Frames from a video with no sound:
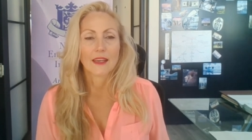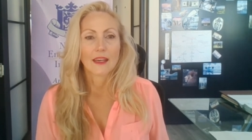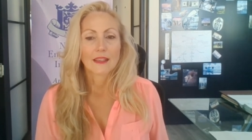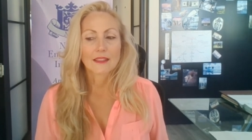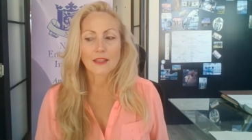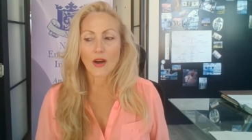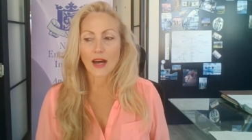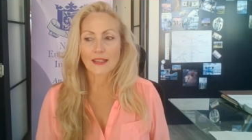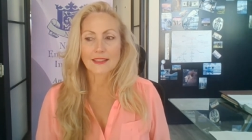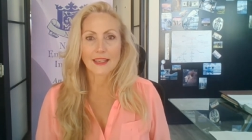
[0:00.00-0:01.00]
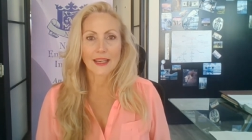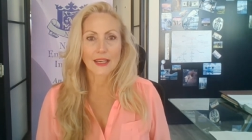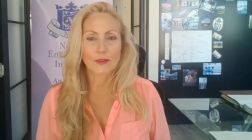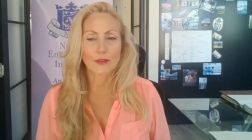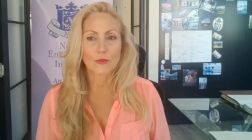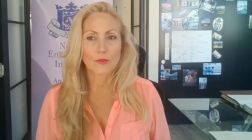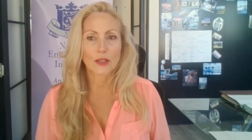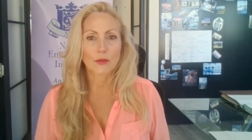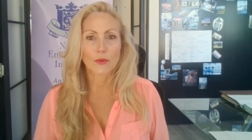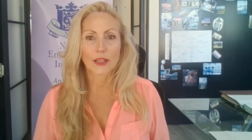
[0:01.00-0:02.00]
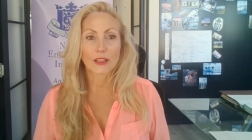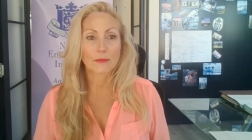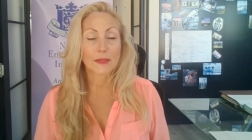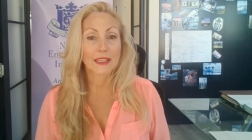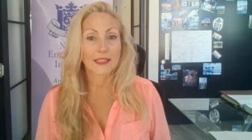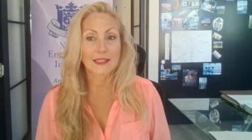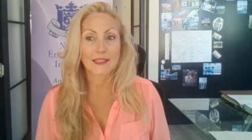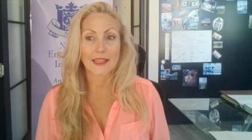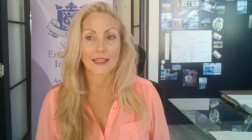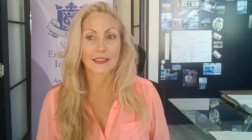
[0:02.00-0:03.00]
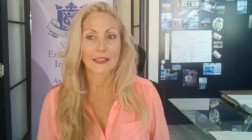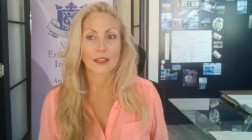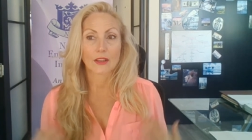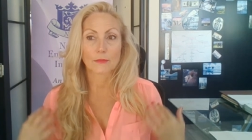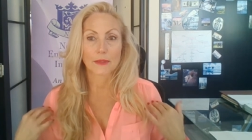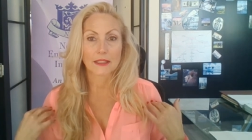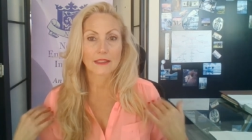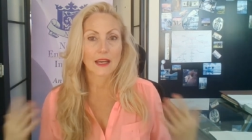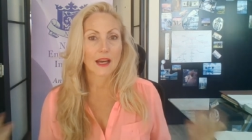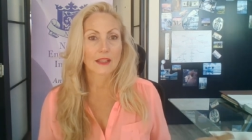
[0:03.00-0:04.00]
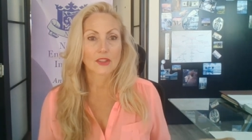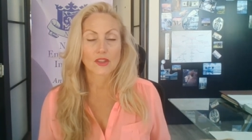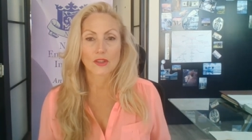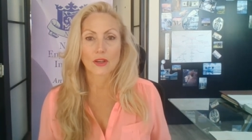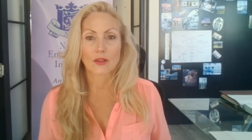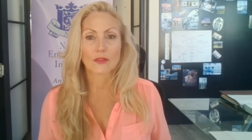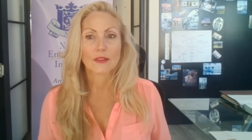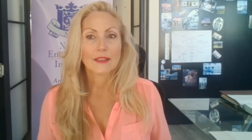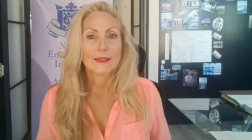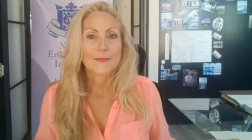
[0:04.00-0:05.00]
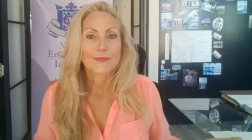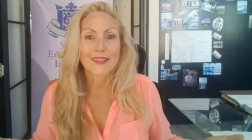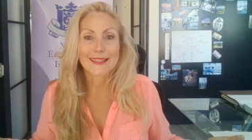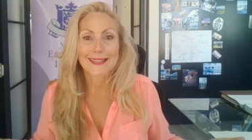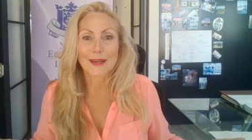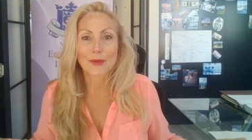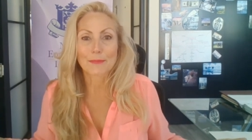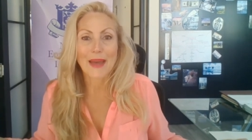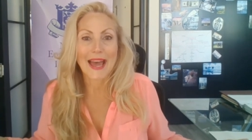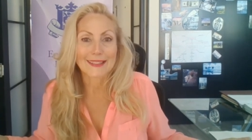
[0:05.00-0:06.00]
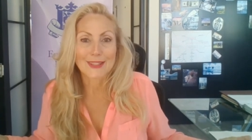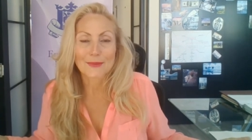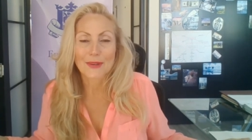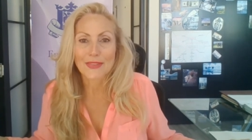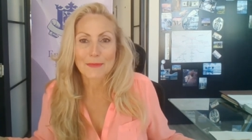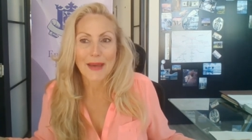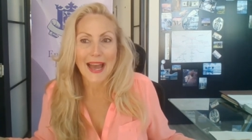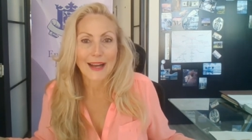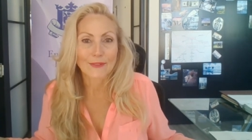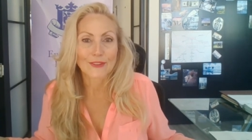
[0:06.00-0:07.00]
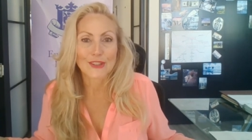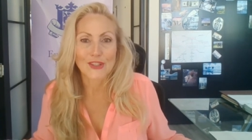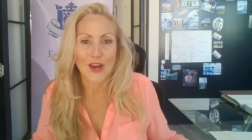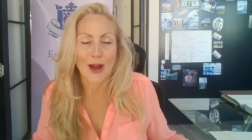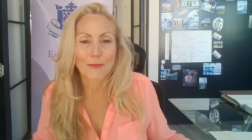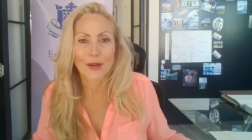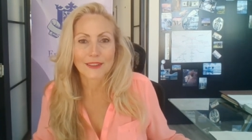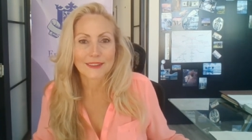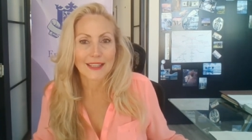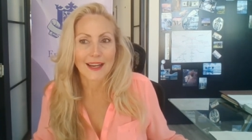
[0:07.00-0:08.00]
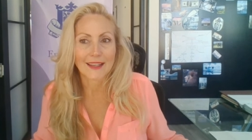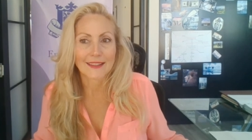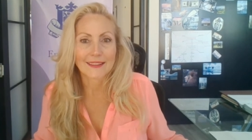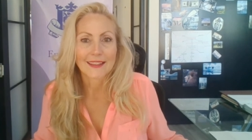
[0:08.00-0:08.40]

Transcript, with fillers: So how does that anchoring work? Well, it could be kinesthetic, it could be a touch, you know, someone pats you on the back for a job well done,